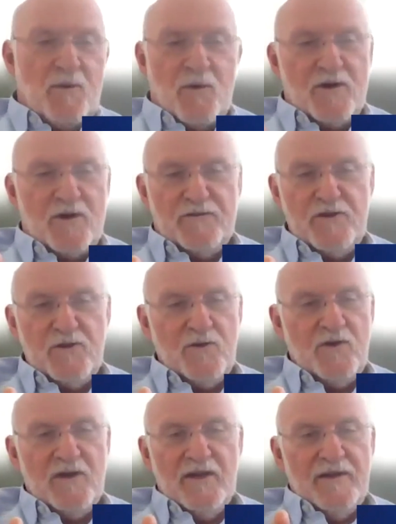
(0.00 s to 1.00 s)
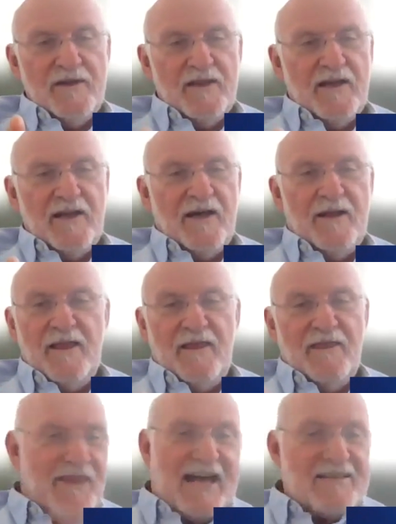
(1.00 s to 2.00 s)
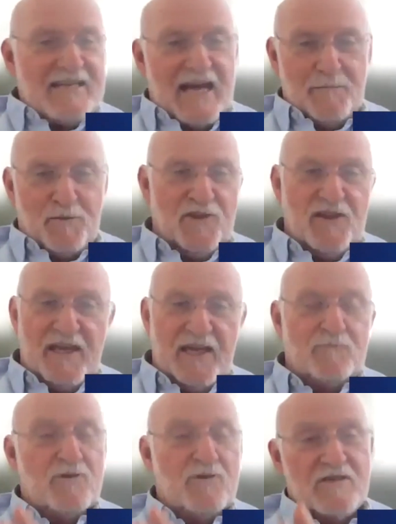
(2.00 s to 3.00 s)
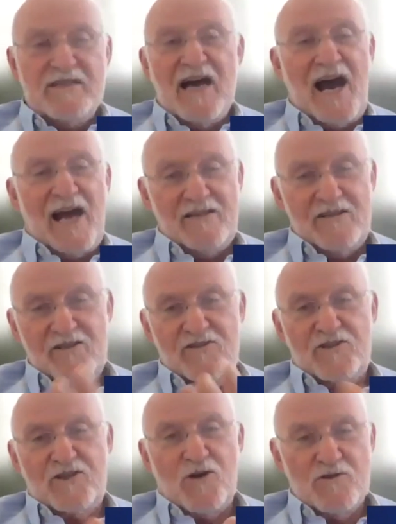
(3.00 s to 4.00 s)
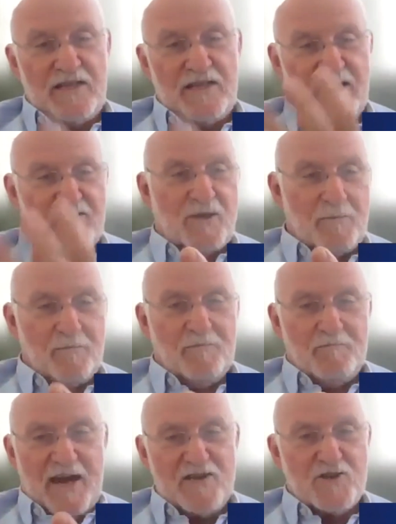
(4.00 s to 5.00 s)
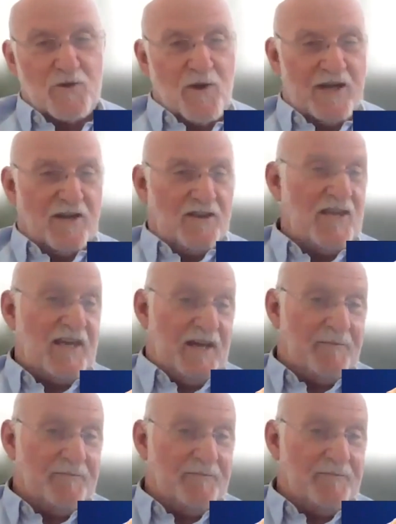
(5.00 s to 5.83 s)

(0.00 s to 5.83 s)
point of view, that type of thinking was not chosen as the major way to think,